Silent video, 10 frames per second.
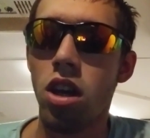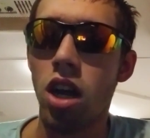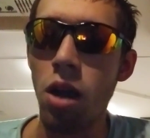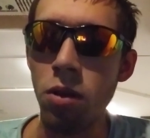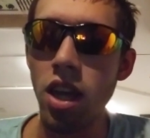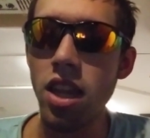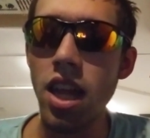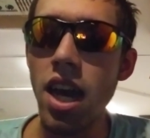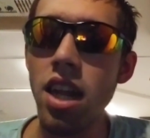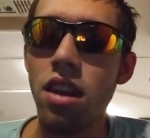I would like
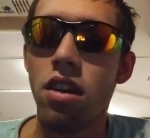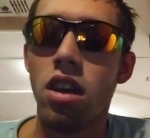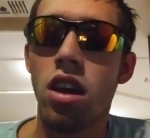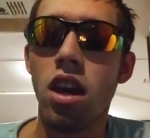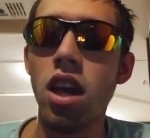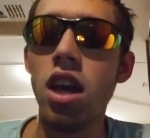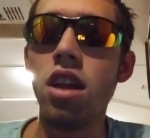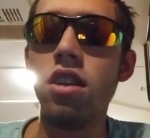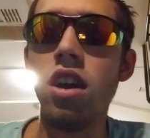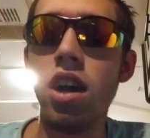that.
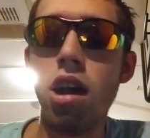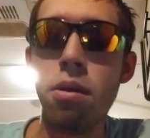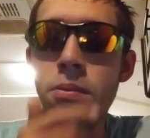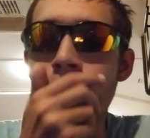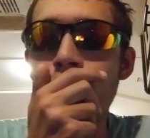And, um,